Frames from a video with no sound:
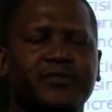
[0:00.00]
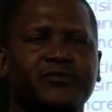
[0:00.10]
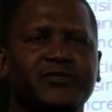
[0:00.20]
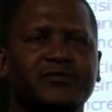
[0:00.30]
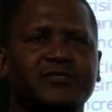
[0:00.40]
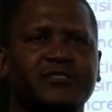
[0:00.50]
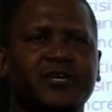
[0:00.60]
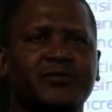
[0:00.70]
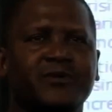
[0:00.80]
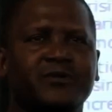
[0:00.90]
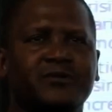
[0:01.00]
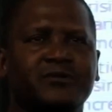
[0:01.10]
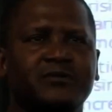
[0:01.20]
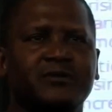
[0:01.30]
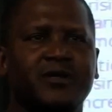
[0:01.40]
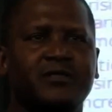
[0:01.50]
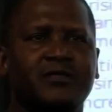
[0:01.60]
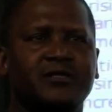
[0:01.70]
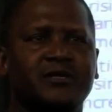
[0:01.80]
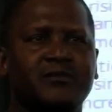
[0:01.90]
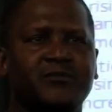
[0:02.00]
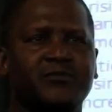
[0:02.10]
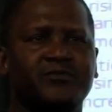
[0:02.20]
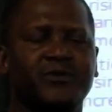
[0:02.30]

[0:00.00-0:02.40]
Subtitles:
I think it was the chairman at that time,